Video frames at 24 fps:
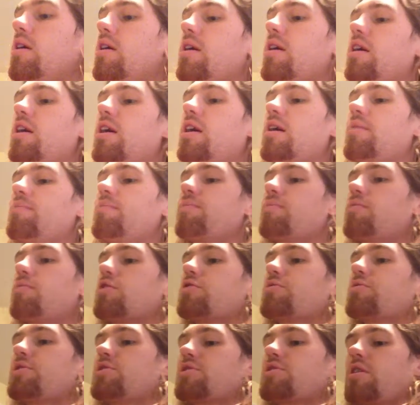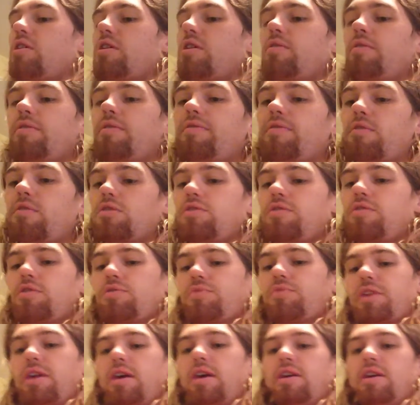What should we start out with first? First, we